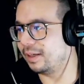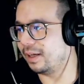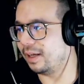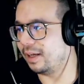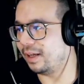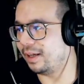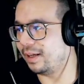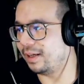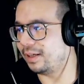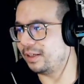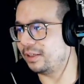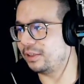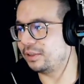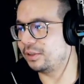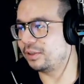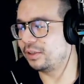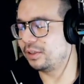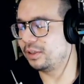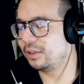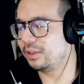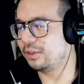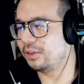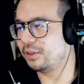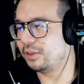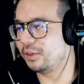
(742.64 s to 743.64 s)
and
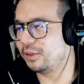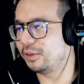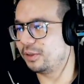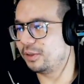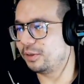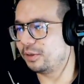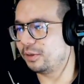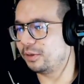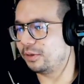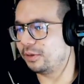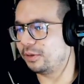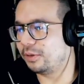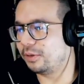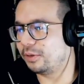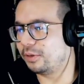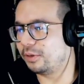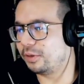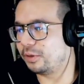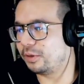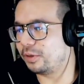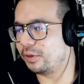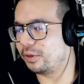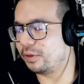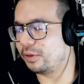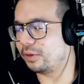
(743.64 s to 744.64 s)

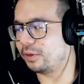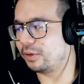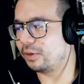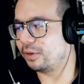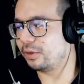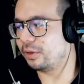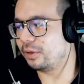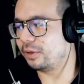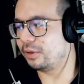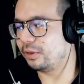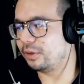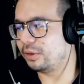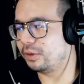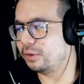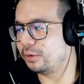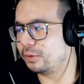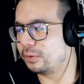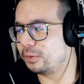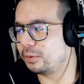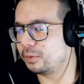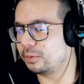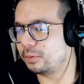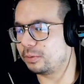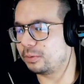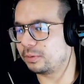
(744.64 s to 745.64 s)
you're
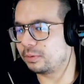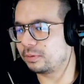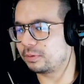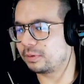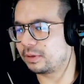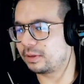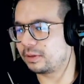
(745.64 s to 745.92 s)
you